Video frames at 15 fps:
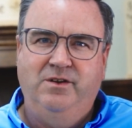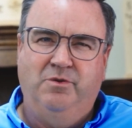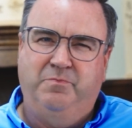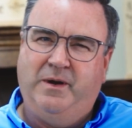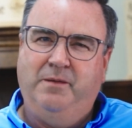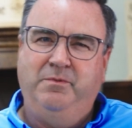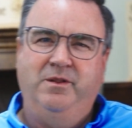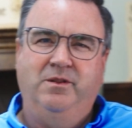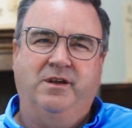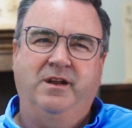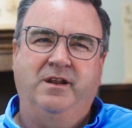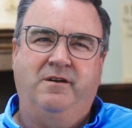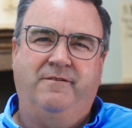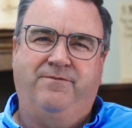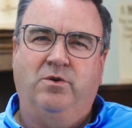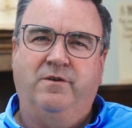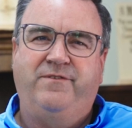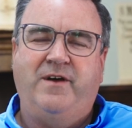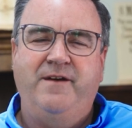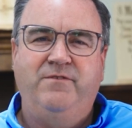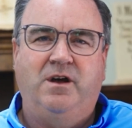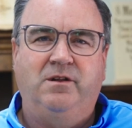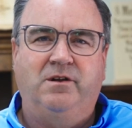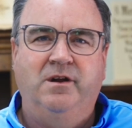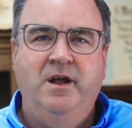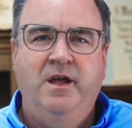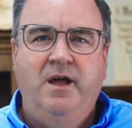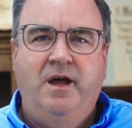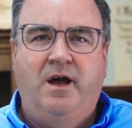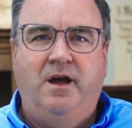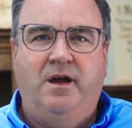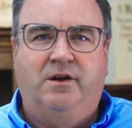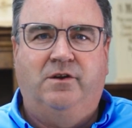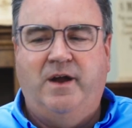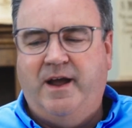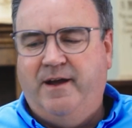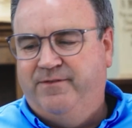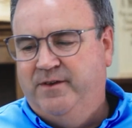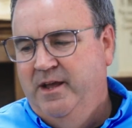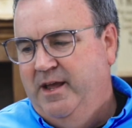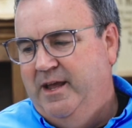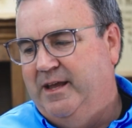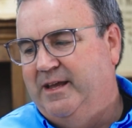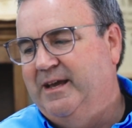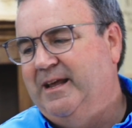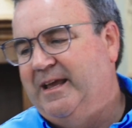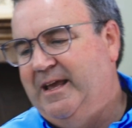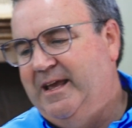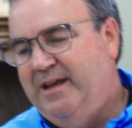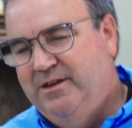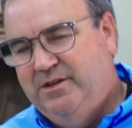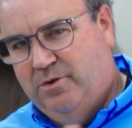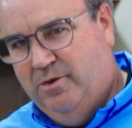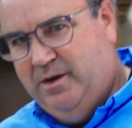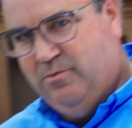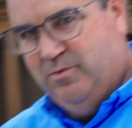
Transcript: You're probably looking at a $4 or $5 craft. Getting into it